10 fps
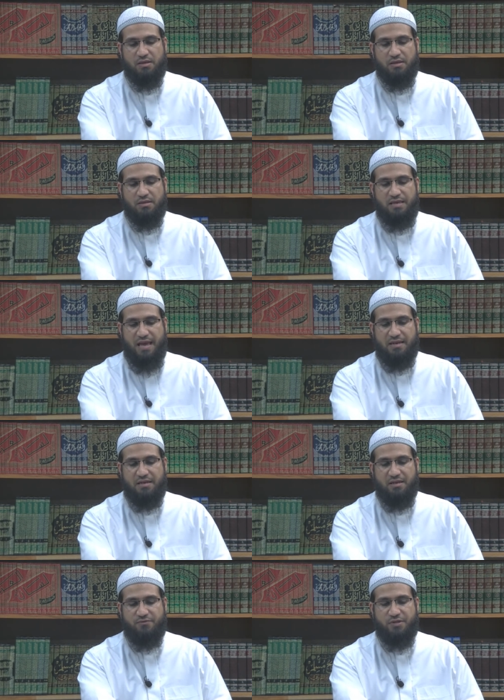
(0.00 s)
The
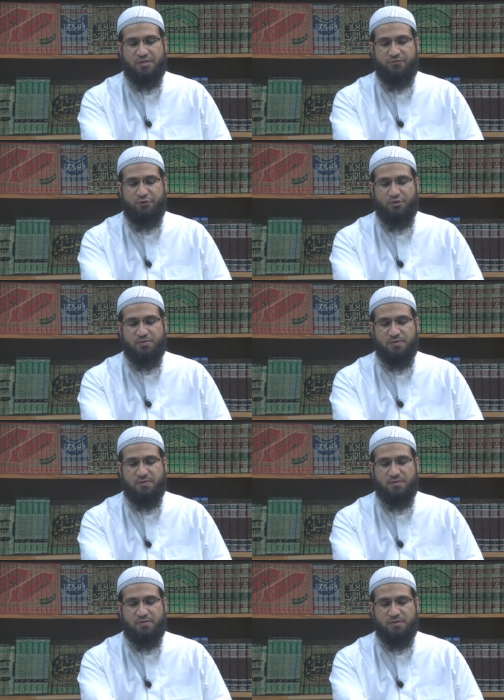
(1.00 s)
ending of this
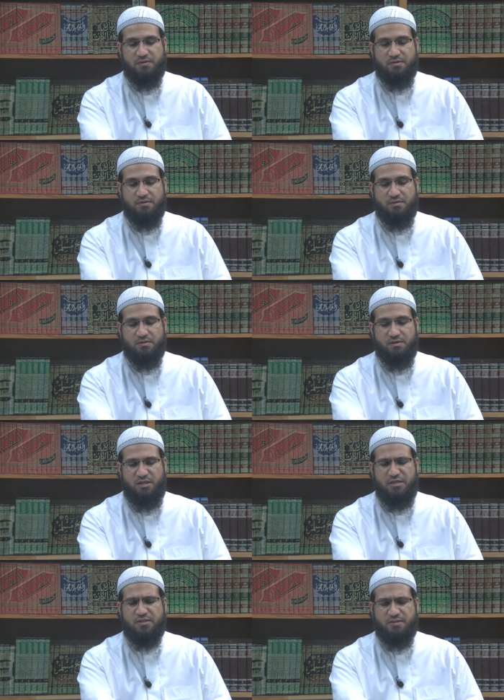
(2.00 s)
verse
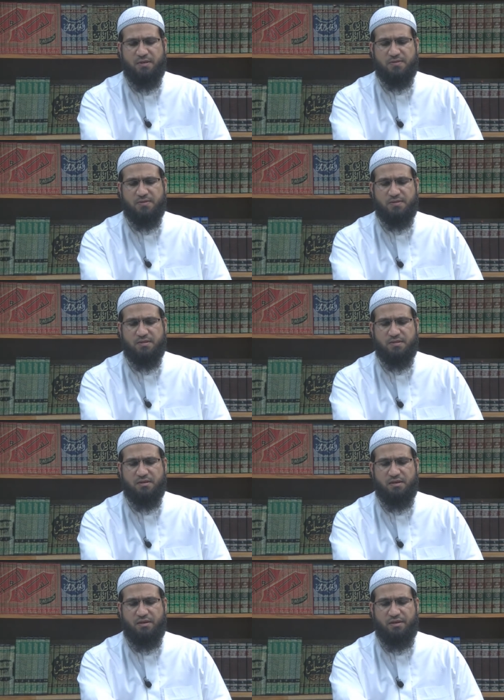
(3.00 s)
teaches us
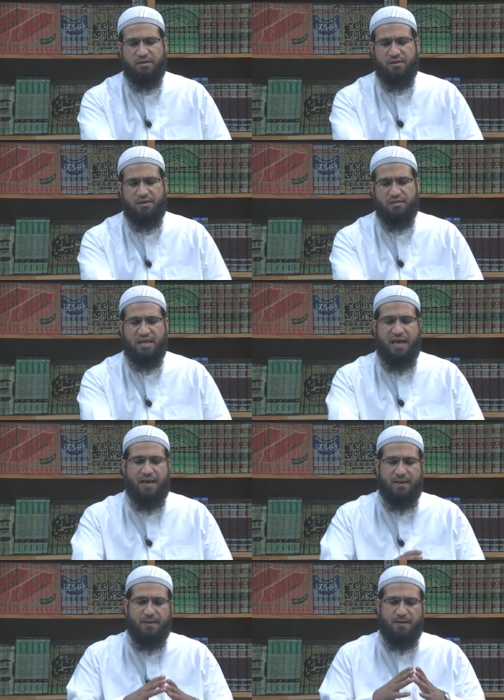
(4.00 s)
that
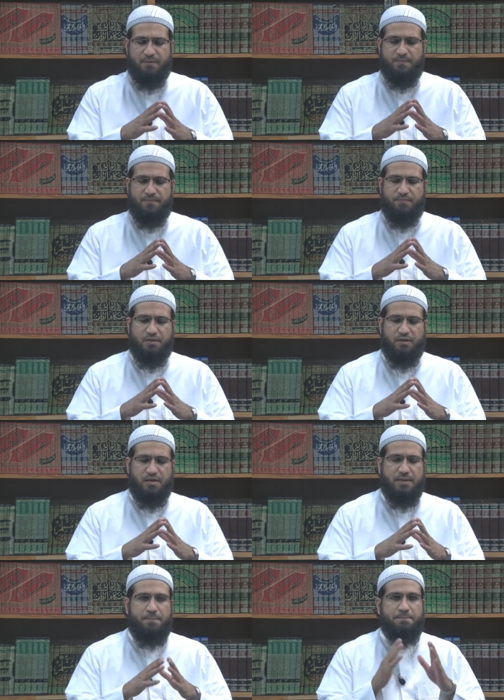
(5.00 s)

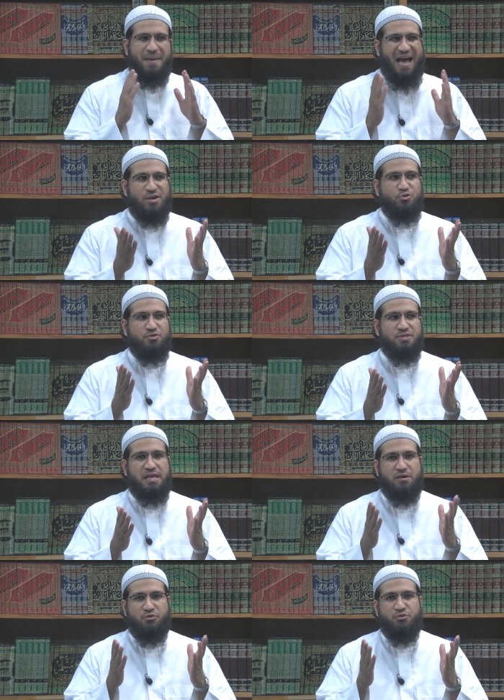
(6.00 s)
matters
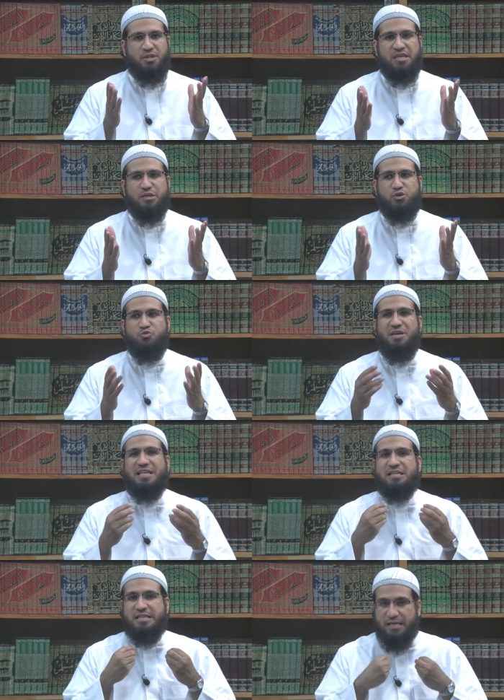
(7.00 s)
that are related to
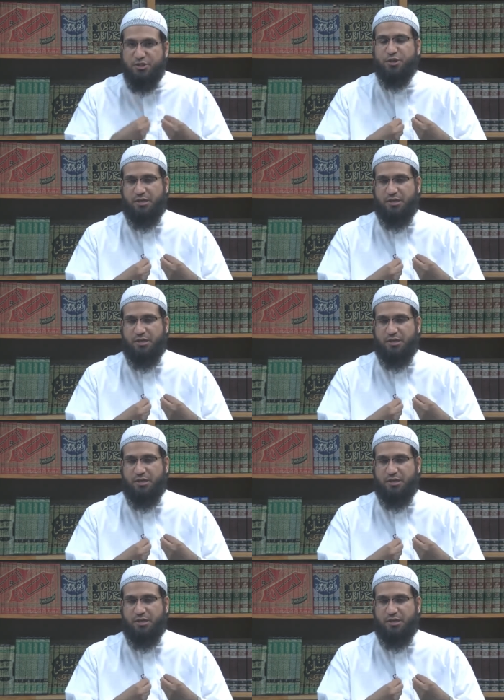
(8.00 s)
intention